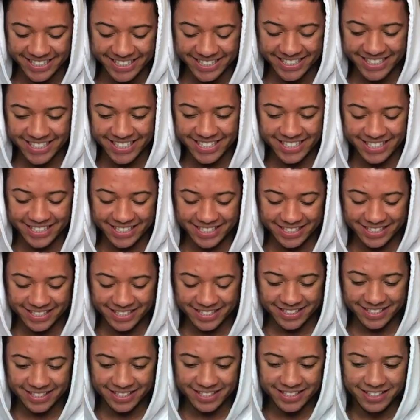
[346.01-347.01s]

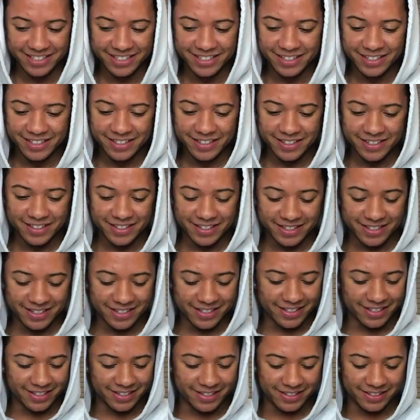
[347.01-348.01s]

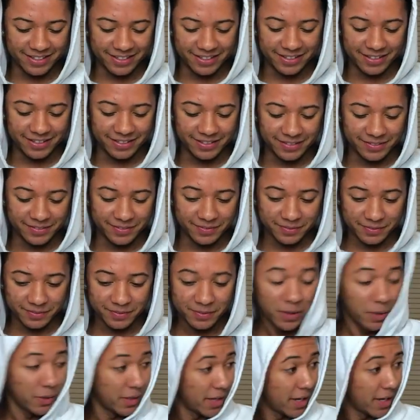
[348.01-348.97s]
[no speech]